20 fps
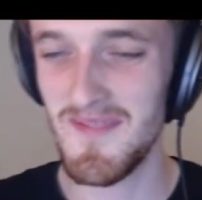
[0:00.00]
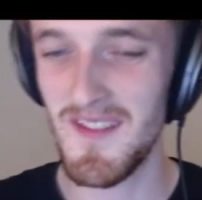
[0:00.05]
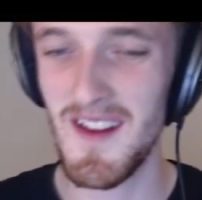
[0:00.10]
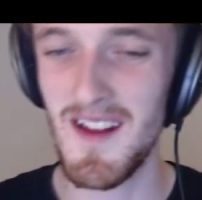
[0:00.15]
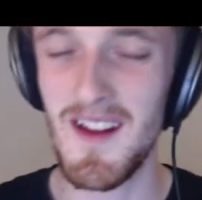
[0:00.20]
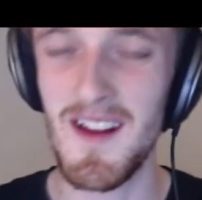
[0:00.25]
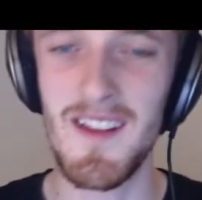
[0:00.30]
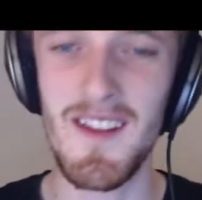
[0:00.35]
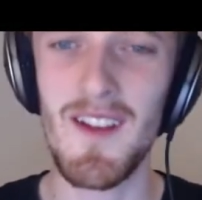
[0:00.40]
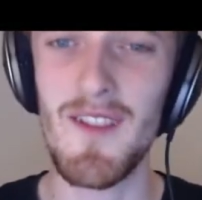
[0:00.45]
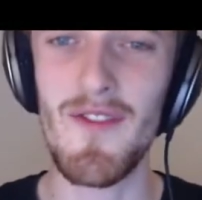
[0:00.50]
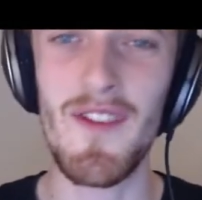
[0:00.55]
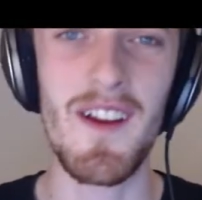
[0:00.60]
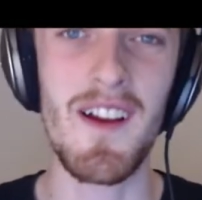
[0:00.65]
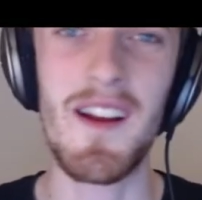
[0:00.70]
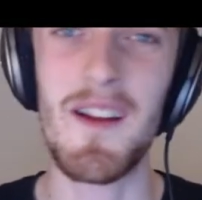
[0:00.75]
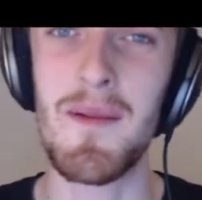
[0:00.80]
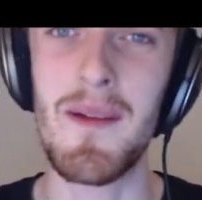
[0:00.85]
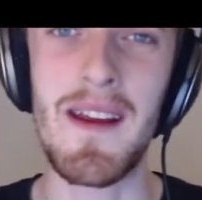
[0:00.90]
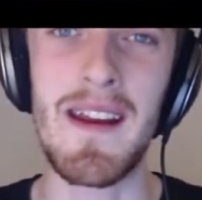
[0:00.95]
I don't think I
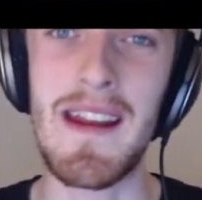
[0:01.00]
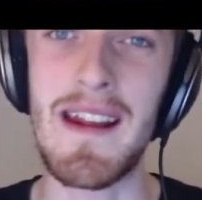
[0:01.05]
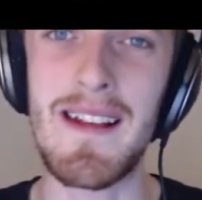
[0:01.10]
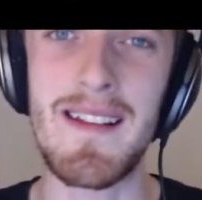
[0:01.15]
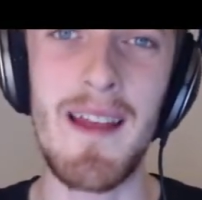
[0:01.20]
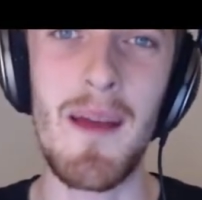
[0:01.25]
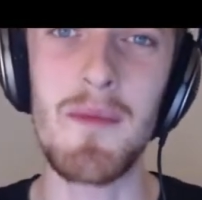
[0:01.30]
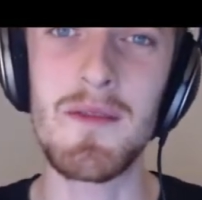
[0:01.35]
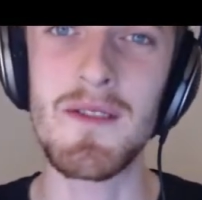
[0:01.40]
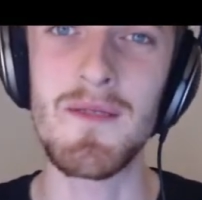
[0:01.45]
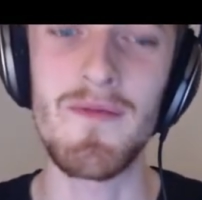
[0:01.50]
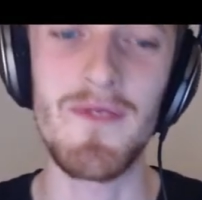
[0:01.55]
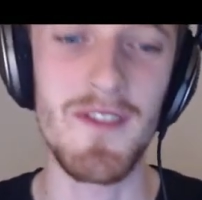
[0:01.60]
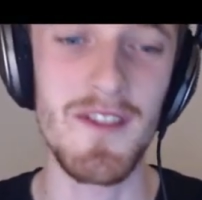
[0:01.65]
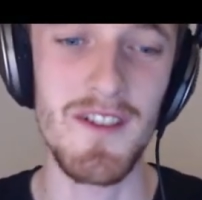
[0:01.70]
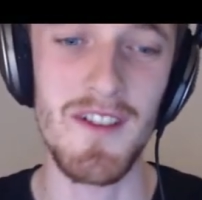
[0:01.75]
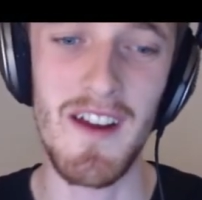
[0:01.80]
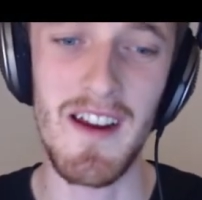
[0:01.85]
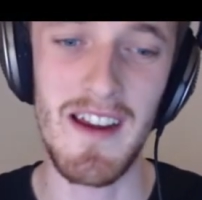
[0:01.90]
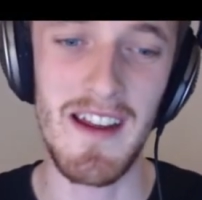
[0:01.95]
can make an exception for
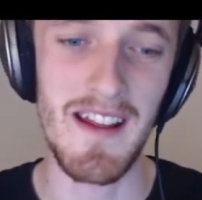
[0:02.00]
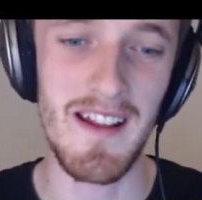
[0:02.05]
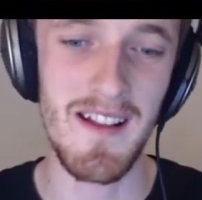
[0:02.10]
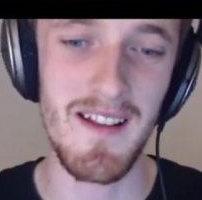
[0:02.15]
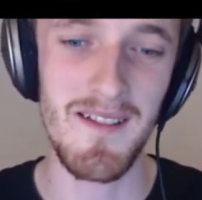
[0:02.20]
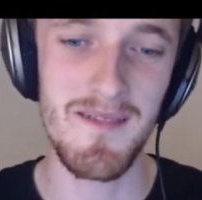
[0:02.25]
shinies.